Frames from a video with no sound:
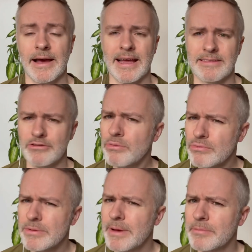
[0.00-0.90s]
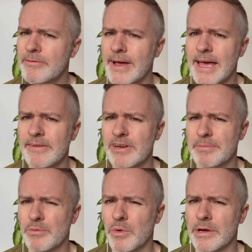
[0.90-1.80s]
I don't remember if I have
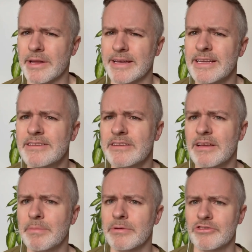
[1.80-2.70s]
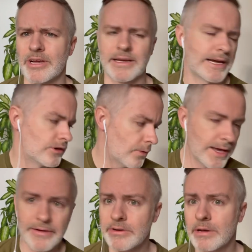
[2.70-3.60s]
number 1. I need to double check. I know I
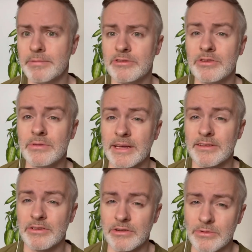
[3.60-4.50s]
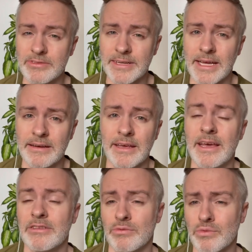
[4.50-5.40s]
have a number 2 that's a newsstand.
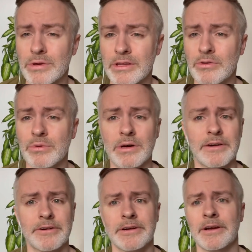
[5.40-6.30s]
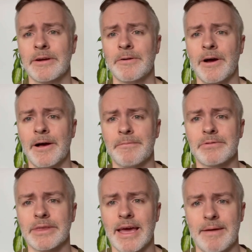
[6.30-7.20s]
It's a really cool cover.
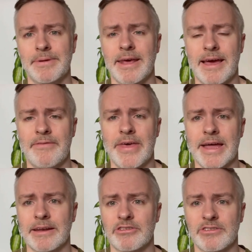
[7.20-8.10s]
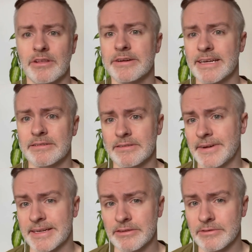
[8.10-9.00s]
Really happy to have that, and I just lucked out to
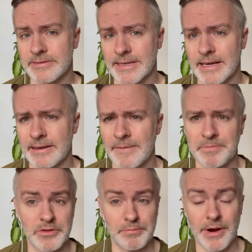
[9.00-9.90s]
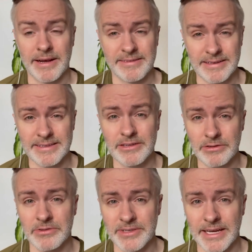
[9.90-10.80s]
find a newsstand. Surprised they did
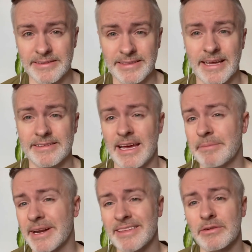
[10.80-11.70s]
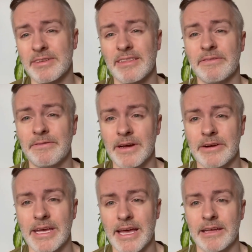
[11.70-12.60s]
newsstands at that time, but I think it was at the
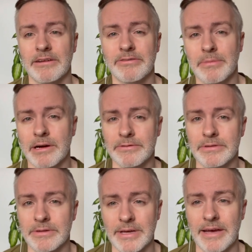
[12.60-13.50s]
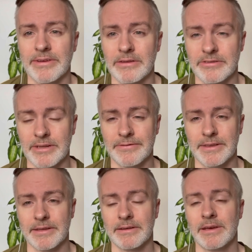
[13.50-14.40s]
very end of Marvel having their stuff
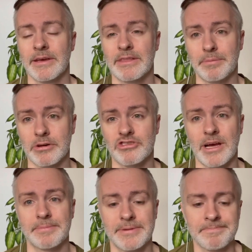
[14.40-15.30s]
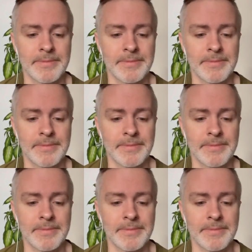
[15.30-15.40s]
at the bookshops.